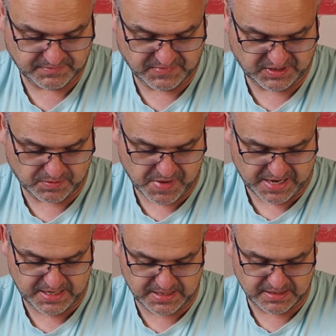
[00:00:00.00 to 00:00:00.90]
to
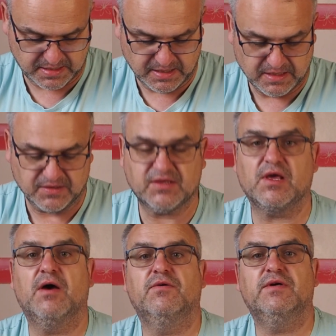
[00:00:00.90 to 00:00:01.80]
make,
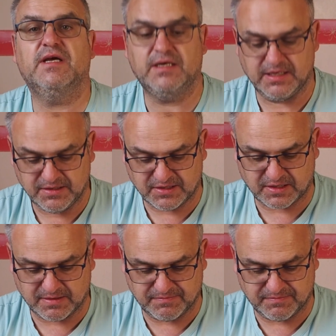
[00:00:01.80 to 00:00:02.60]
so it is